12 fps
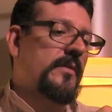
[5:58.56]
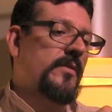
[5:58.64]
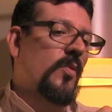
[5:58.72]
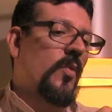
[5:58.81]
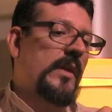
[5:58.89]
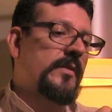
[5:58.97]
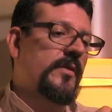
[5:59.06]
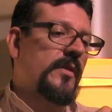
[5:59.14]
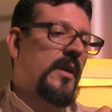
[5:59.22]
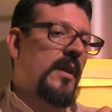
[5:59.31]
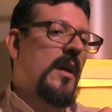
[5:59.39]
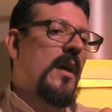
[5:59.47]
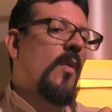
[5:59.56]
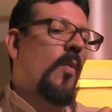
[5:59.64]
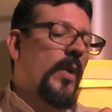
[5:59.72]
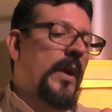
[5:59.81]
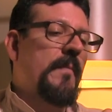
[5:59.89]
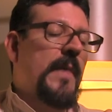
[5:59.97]
to answer,
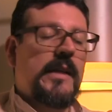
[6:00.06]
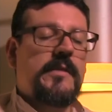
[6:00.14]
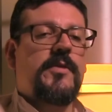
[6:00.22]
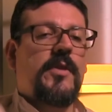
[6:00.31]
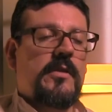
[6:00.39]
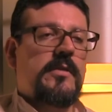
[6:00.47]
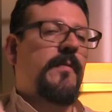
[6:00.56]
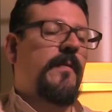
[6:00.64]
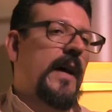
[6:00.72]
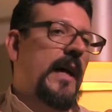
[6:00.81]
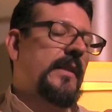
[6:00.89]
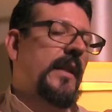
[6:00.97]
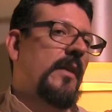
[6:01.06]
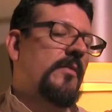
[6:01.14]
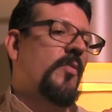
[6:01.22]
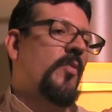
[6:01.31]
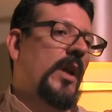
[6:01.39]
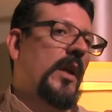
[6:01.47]
we might just find
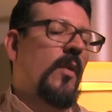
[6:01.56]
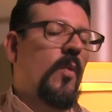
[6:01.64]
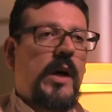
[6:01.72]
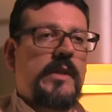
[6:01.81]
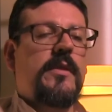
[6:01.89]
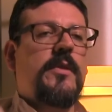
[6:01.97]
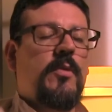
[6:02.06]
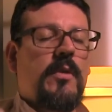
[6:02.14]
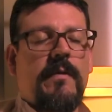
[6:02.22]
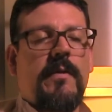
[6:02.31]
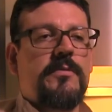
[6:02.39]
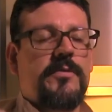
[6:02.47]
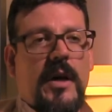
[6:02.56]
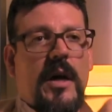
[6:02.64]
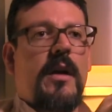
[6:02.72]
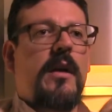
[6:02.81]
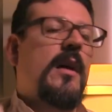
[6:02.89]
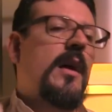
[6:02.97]
out really what UFOs
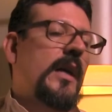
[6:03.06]
are,